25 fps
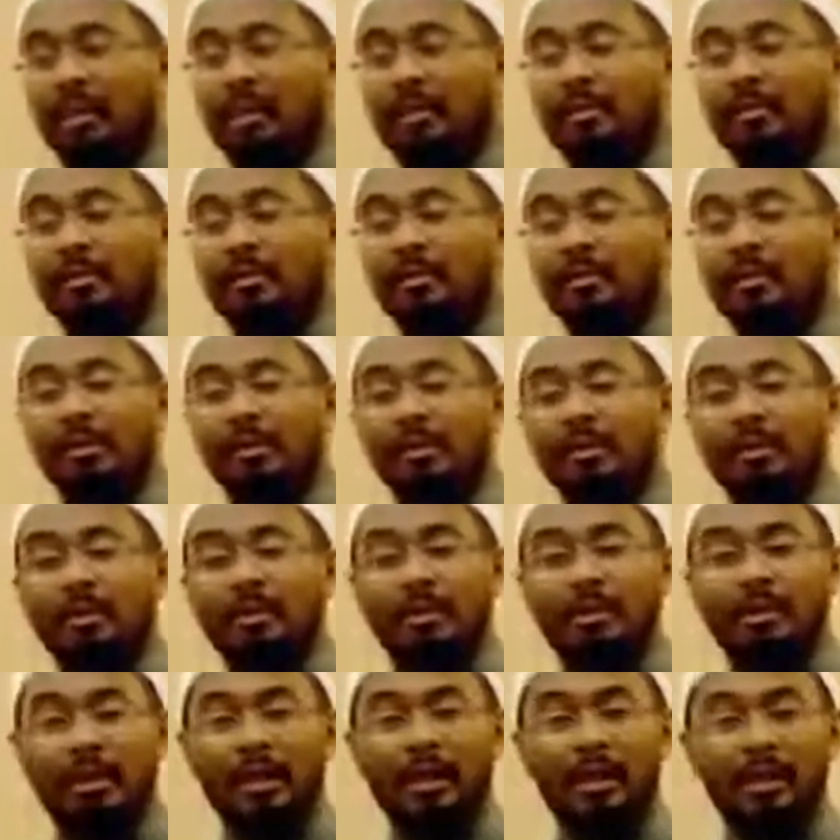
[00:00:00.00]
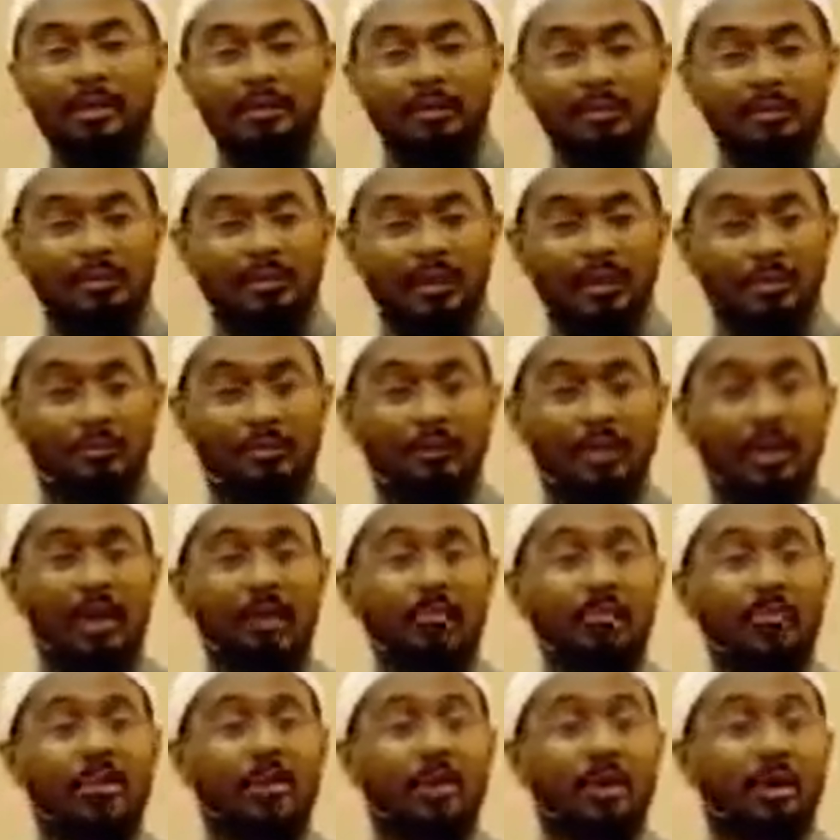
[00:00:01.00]
Then he asked him,
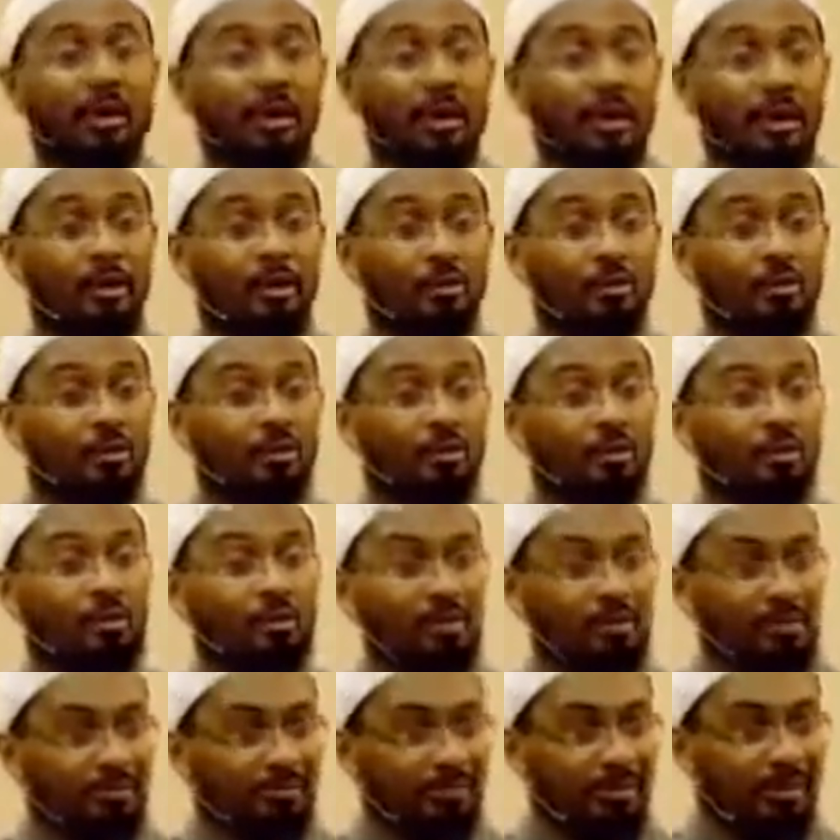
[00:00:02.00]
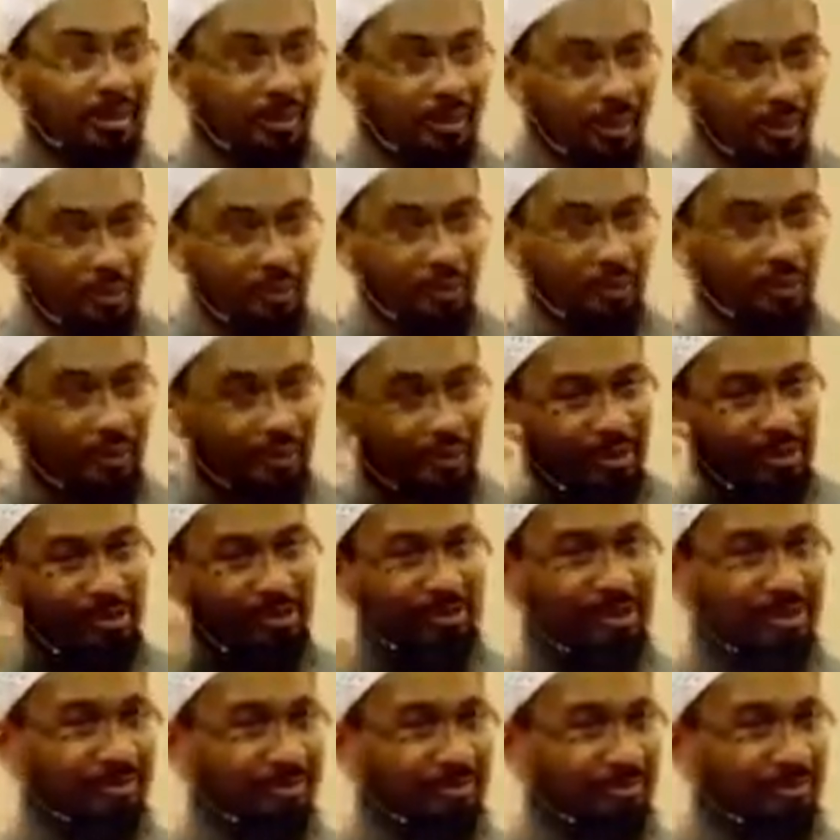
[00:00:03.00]
Abika junoon, are you
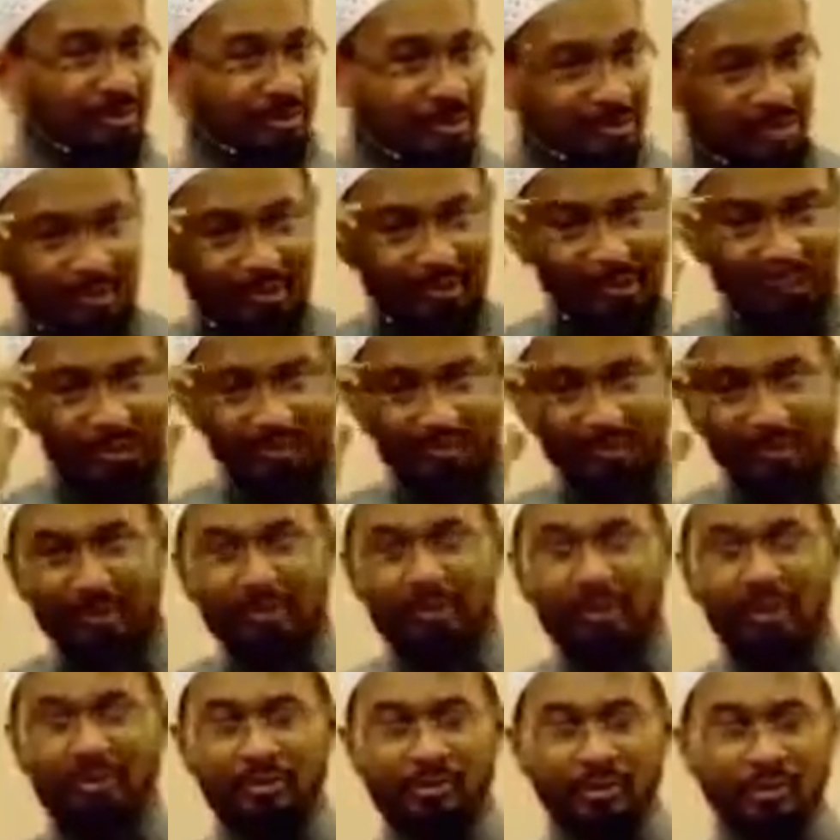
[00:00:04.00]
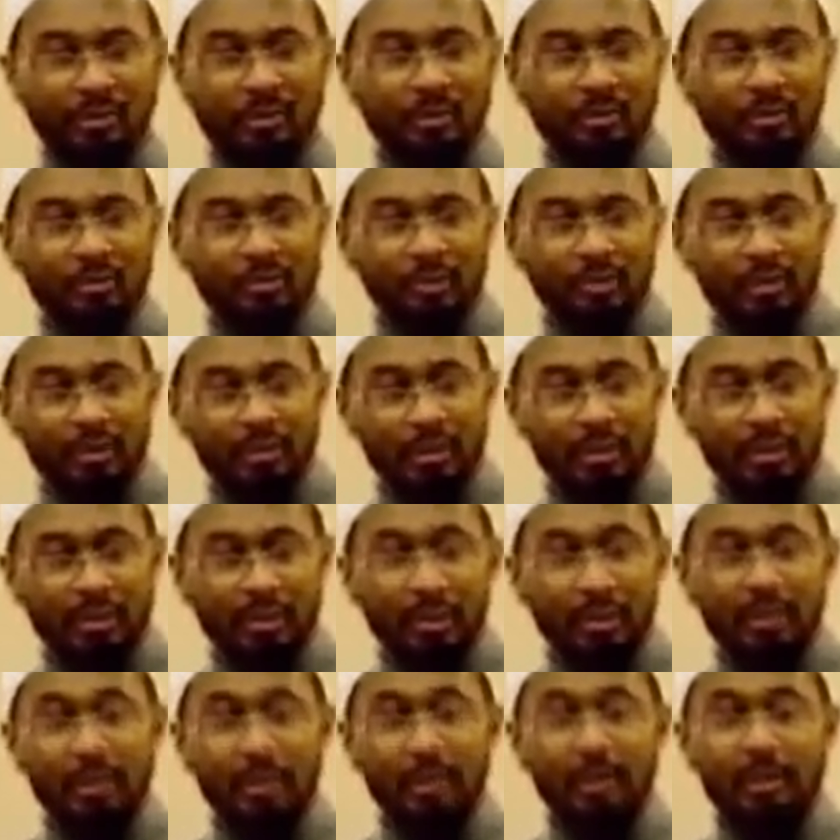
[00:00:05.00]
crazy? Do you have any mental issues?
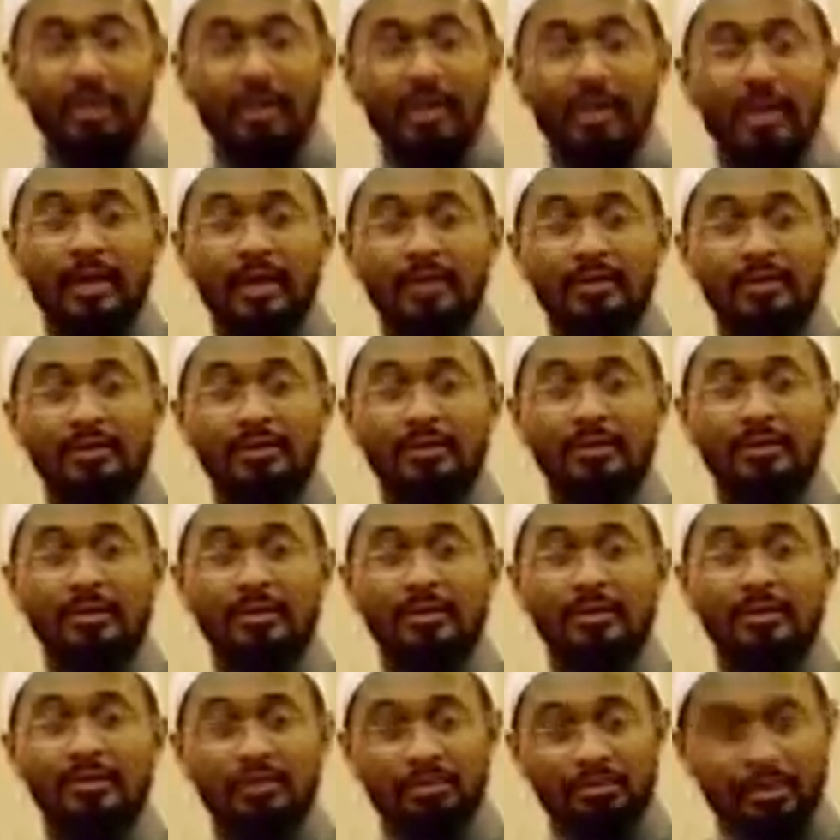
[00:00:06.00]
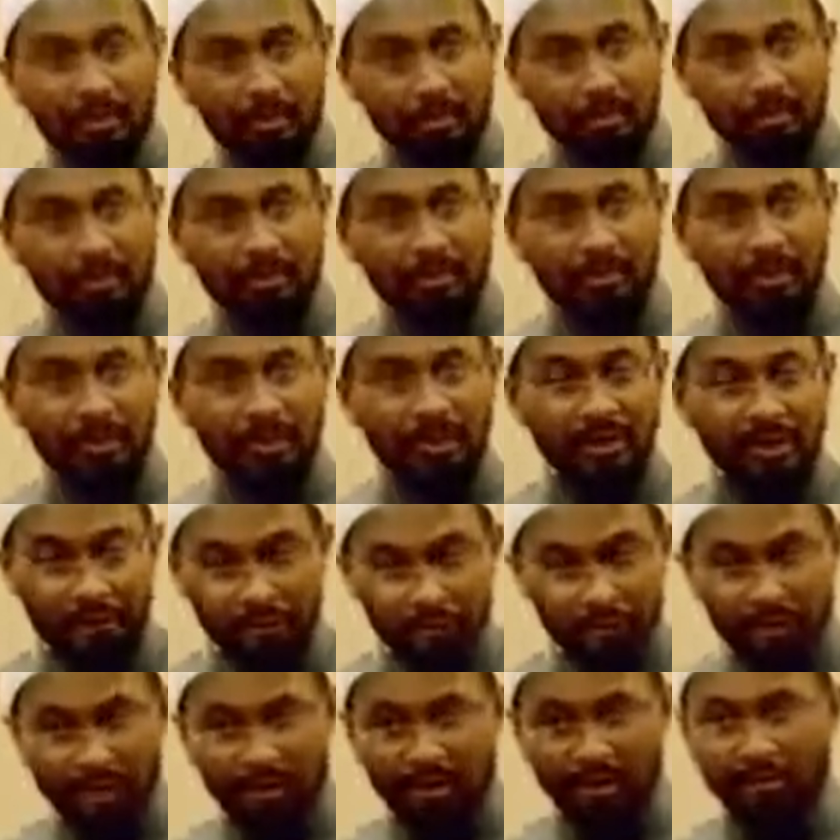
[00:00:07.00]
And he asked his people, about
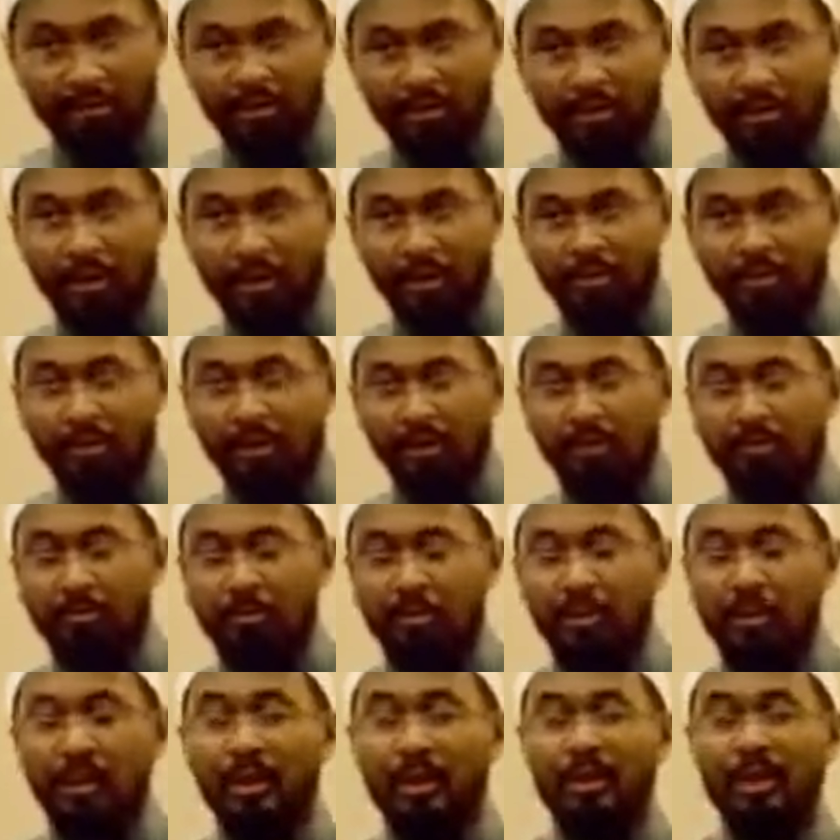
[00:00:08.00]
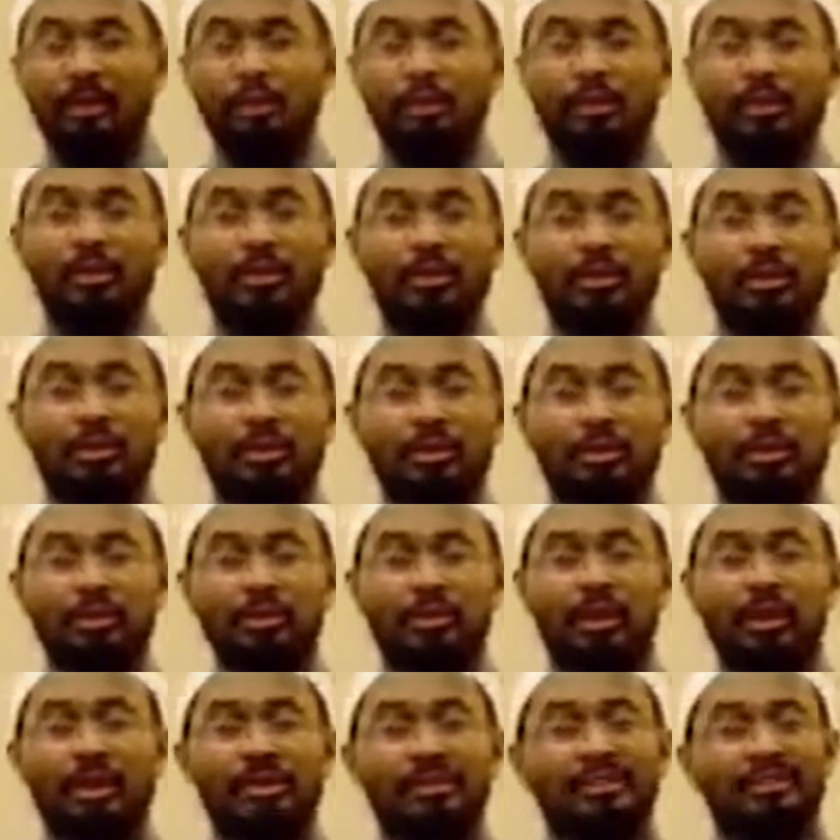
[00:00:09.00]
his tribe, about him. In one narration,
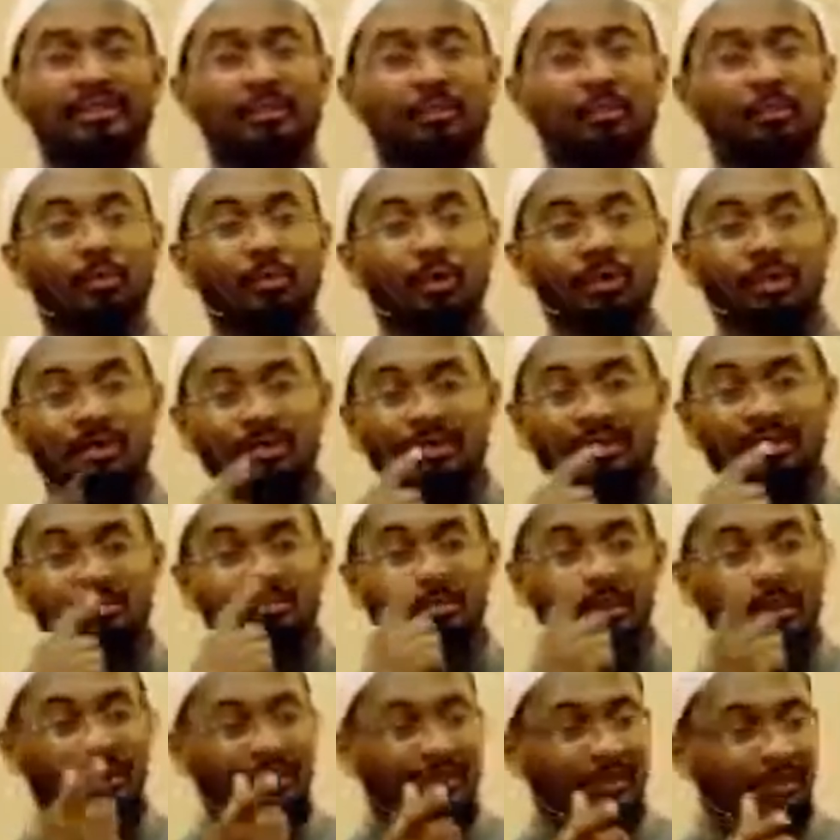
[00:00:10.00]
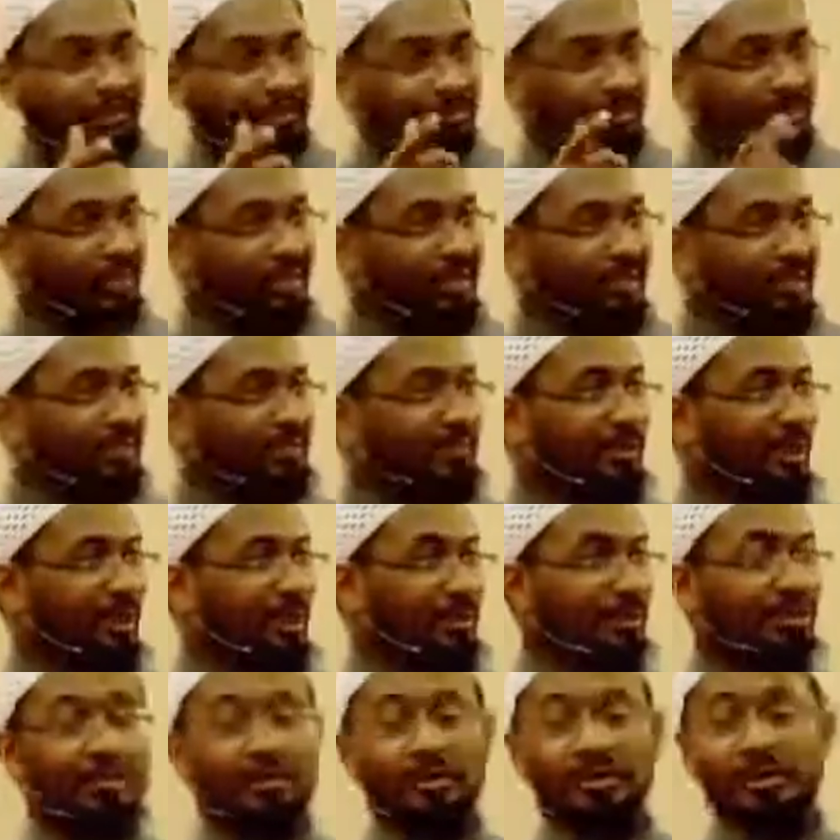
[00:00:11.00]
he had someone smell his
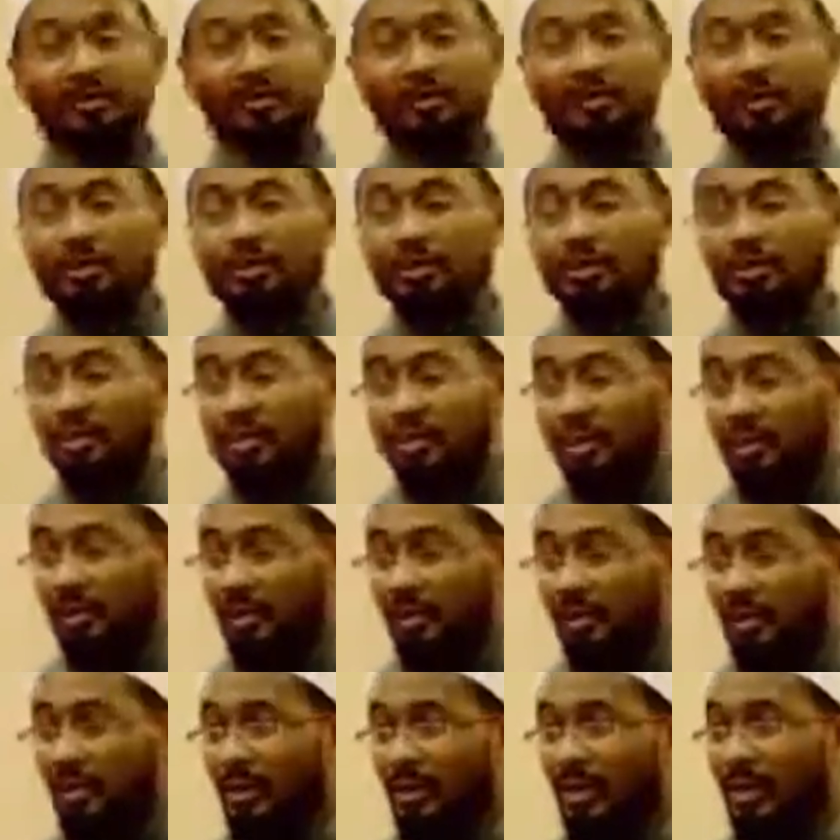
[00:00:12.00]
mouth to see if he's drunk.